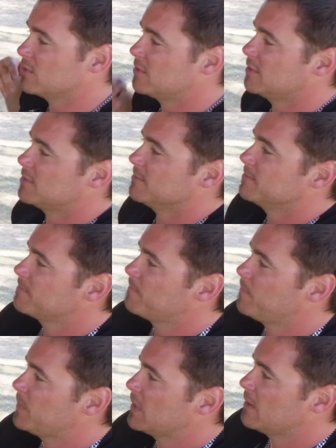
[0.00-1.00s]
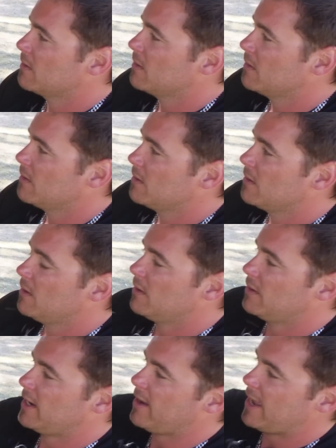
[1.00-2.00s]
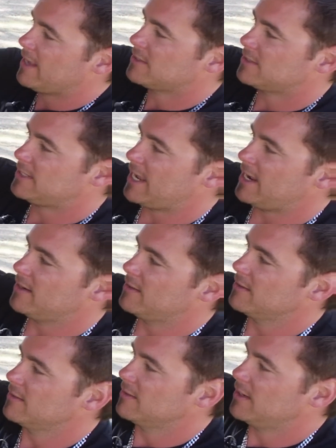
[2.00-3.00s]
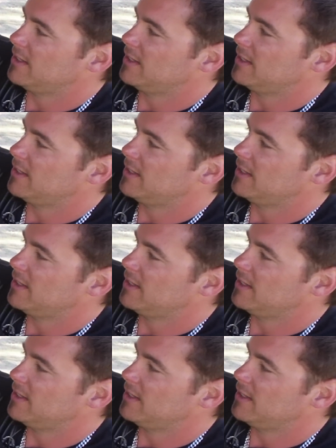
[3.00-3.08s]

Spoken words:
system. Now, as standard, in